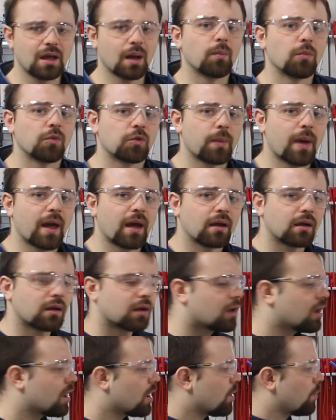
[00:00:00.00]
comes back.
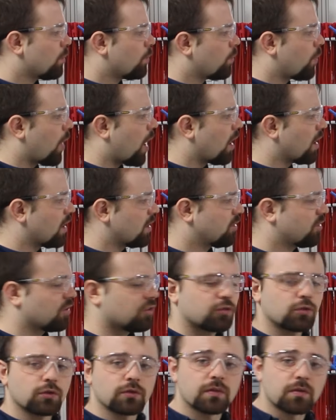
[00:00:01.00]
But it's
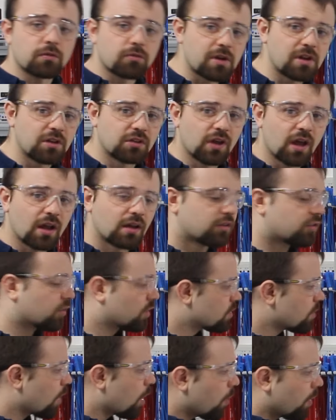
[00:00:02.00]
just sort of a reset. So
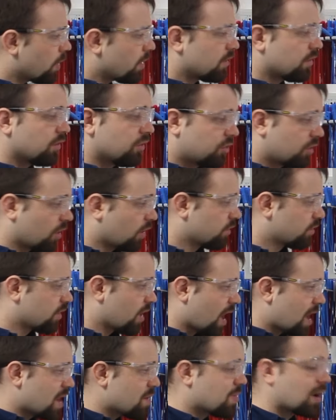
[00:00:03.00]
at the moment this is just
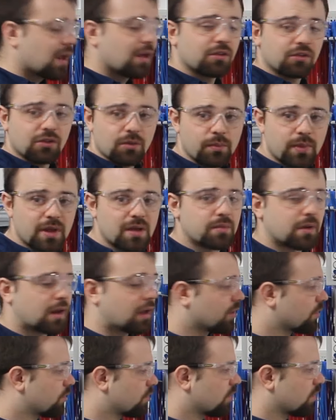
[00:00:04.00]
A plus, B
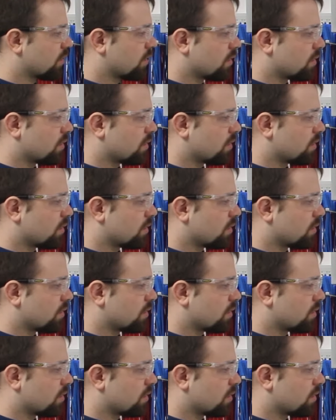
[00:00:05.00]
plus.